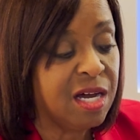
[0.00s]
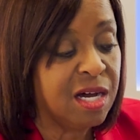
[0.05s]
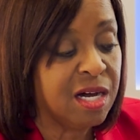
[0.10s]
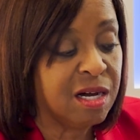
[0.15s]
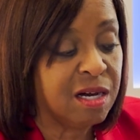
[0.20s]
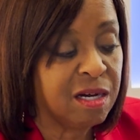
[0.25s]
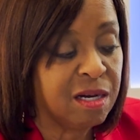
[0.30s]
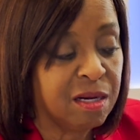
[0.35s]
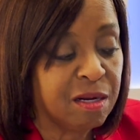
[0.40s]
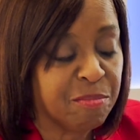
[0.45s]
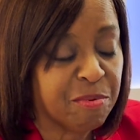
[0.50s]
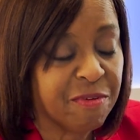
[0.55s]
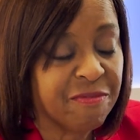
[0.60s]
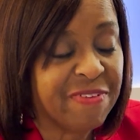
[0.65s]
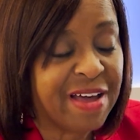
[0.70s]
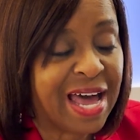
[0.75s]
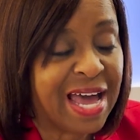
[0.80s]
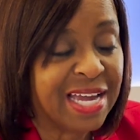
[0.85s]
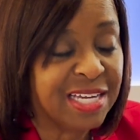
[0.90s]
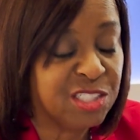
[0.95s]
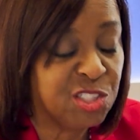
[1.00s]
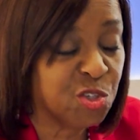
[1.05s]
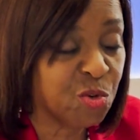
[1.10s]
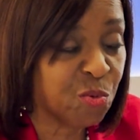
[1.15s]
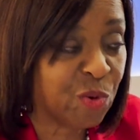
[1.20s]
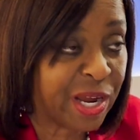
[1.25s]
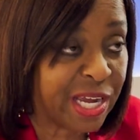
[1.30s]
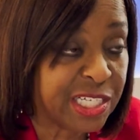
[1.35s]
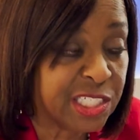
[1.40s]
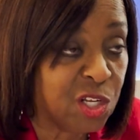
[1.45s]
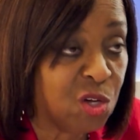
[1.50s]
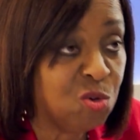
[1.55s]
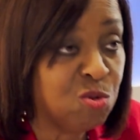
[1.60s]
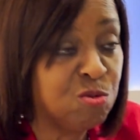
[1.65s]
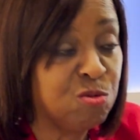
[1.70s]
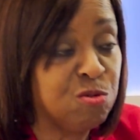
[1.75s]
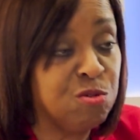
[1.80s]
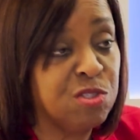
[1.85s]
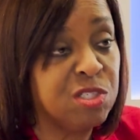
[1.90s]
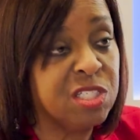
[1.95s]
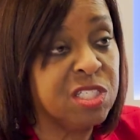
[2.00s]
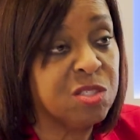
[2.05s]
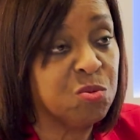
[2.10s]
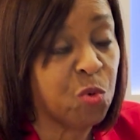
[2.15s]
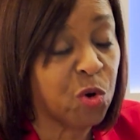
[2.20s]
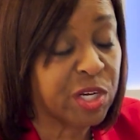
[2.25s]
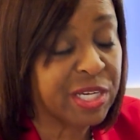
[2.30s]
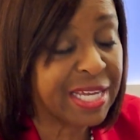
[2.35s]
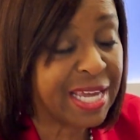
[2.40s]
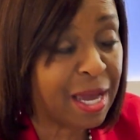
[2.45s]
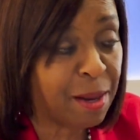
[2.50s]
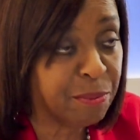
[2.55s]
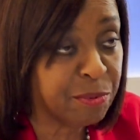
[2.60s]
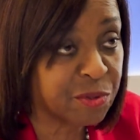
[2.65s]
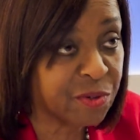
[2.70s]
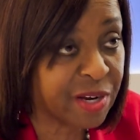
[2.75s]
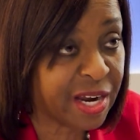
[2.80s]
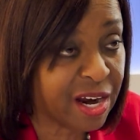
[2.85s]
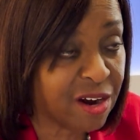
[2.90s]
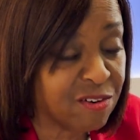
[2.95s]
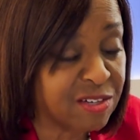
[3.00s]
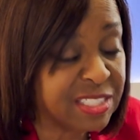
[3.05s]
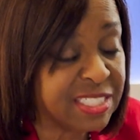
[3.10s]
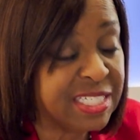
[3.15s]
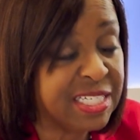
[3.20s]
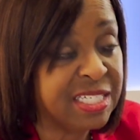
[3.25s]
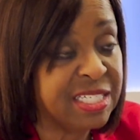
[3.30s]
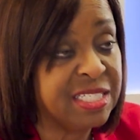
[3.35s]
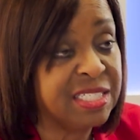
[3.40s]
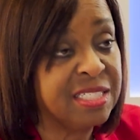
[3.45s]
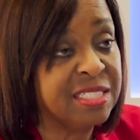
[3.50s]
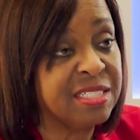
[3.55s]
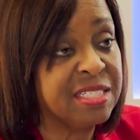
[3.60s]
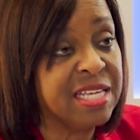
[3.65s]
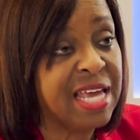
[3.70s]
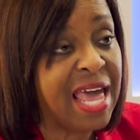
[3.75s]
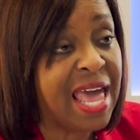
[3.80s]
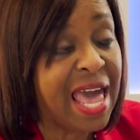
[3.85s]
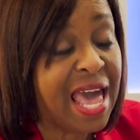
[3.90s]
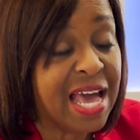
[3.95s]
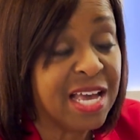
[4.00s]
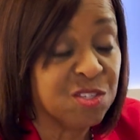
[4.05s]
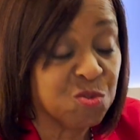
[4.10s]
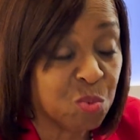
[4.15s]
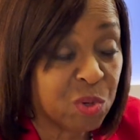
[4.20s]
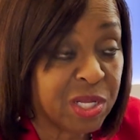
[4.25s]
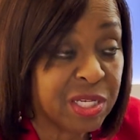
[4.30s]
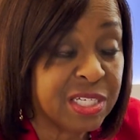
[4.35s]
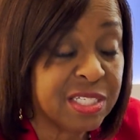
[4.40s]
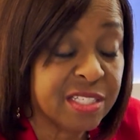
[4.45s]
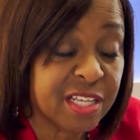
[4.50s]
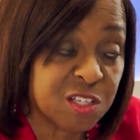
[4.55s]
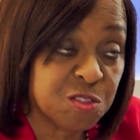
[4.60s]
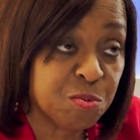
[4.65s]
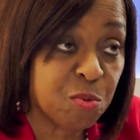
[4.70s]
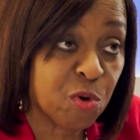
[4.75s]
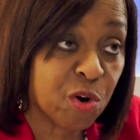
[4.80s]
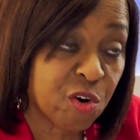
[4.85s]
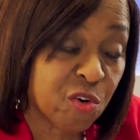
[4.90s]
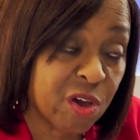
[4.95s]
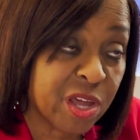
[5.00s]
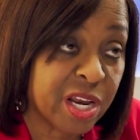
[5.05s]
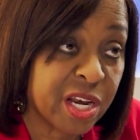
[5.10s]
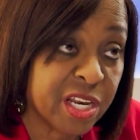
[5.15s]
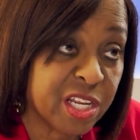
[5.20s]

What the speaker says: provide direct loans, working capital guarantees, as well as export credit